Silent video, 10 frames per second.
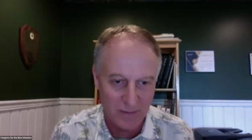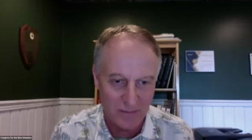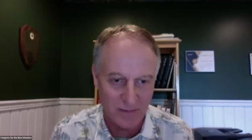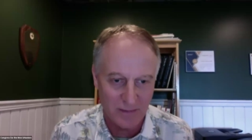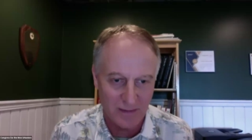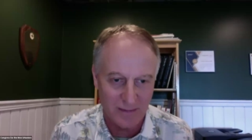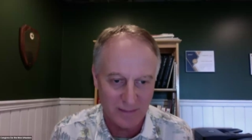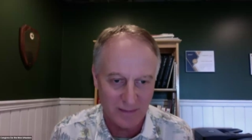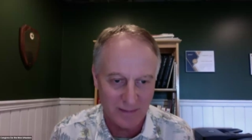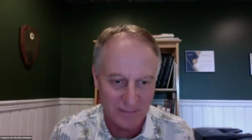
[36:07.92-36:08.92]
you to
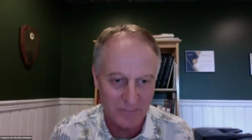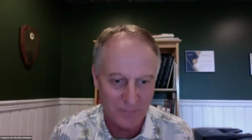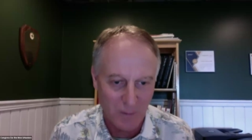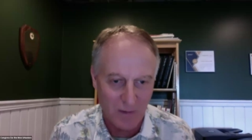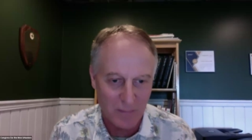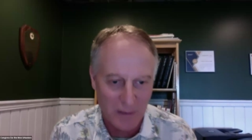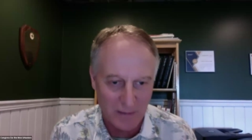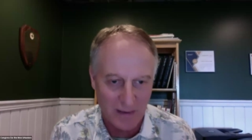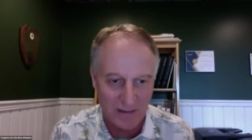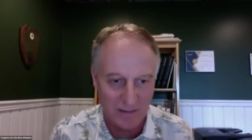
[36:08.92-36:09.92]
like talk about
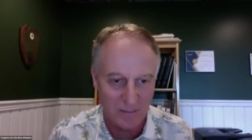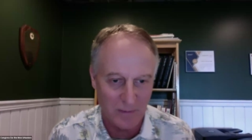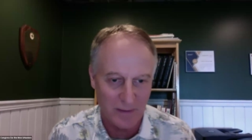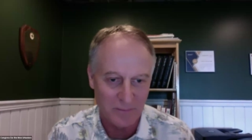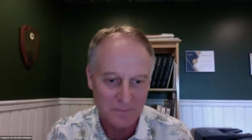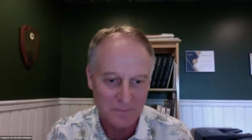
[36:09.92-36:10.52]
that a little bit.